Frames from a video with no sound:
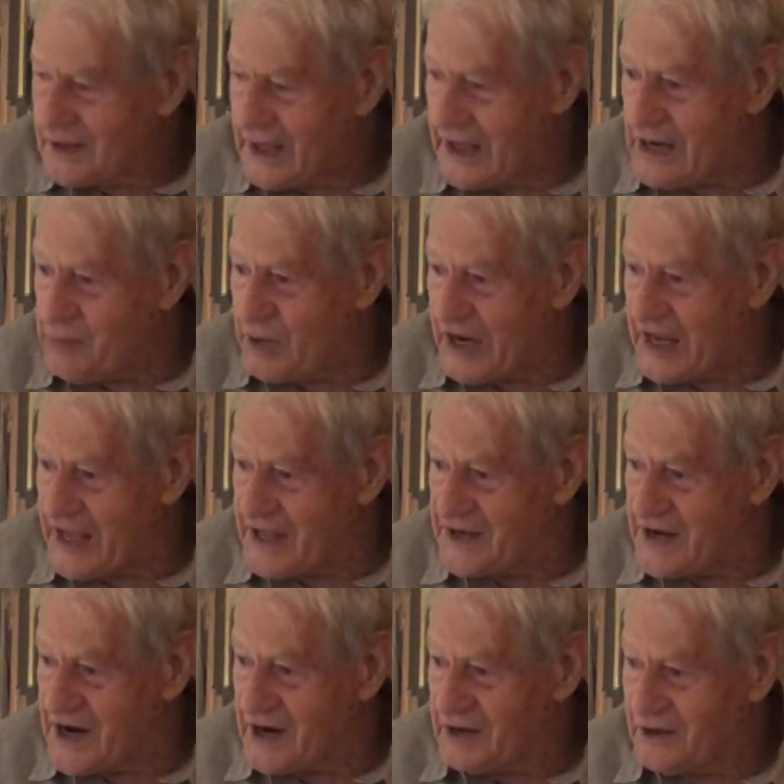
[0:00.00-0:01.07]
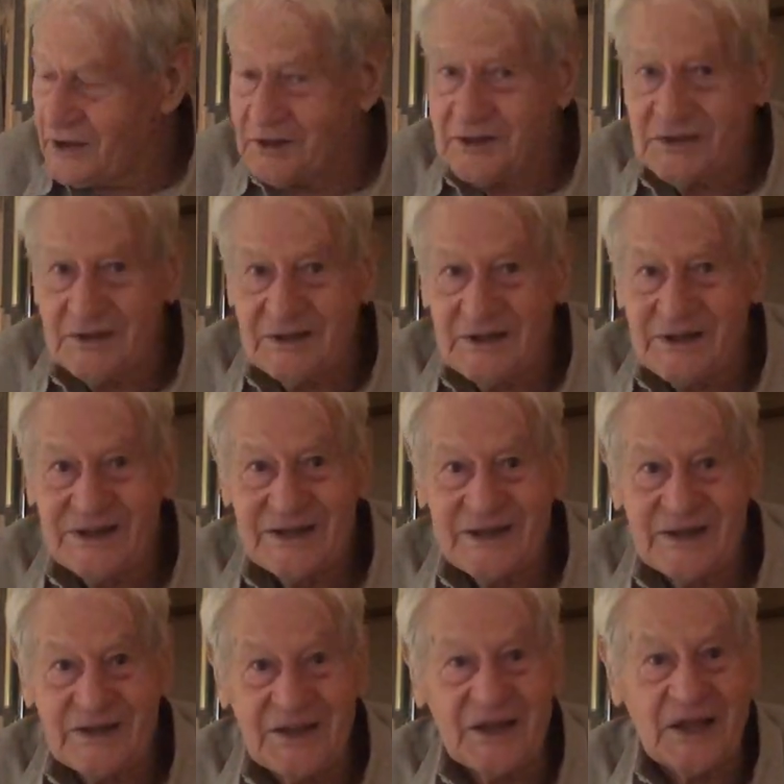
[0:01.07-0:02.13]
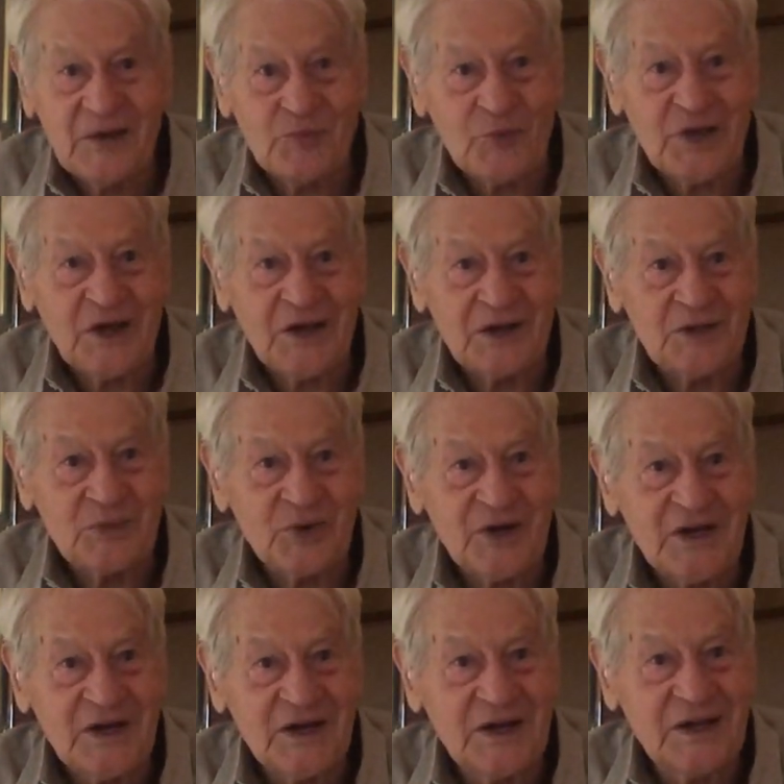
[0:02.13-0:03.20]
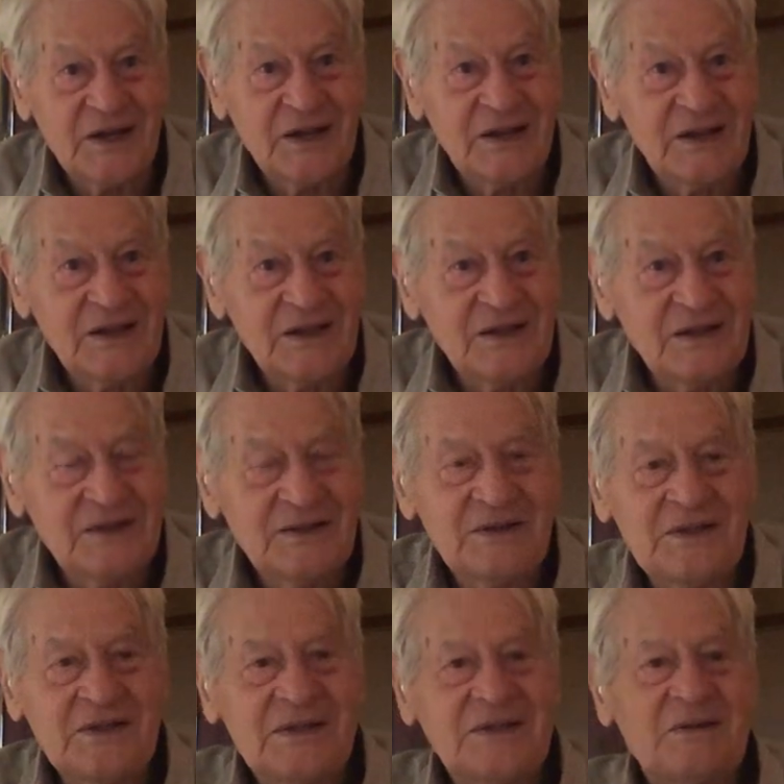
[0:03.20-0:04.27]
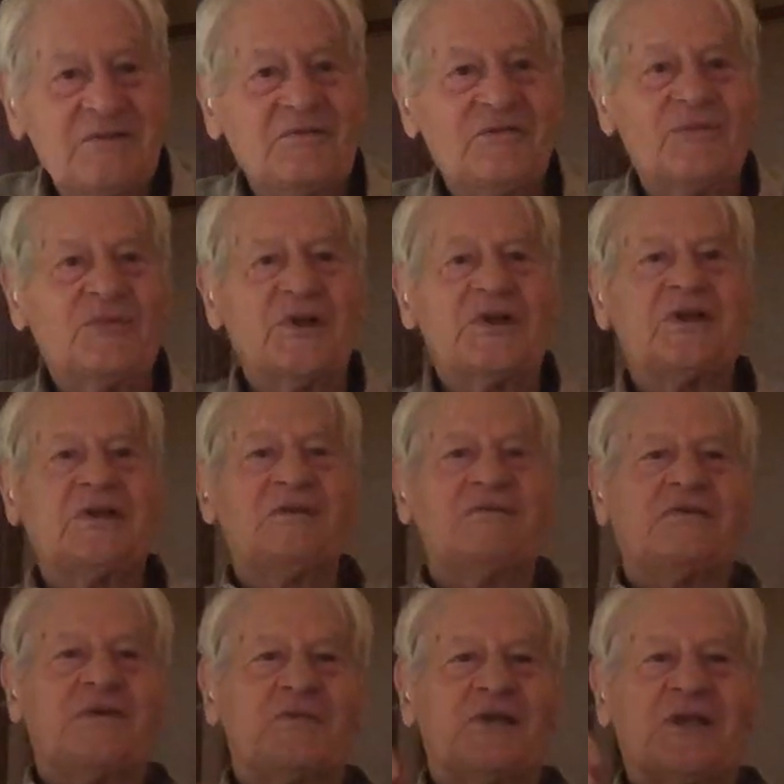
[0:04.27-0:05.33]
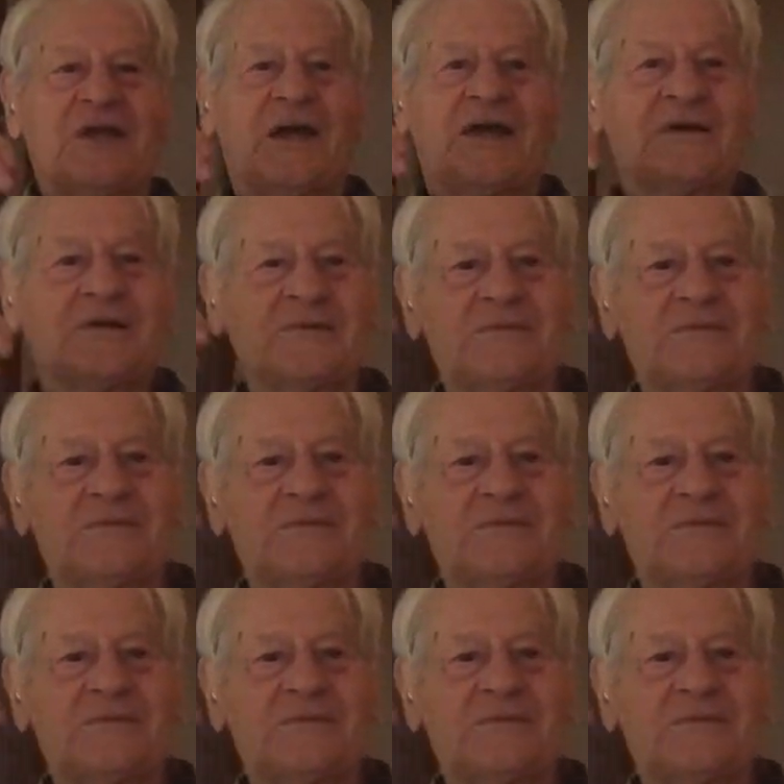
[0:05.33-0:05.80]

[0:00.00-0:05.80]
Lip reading: Anybody in there? And then we got liberated from the tank.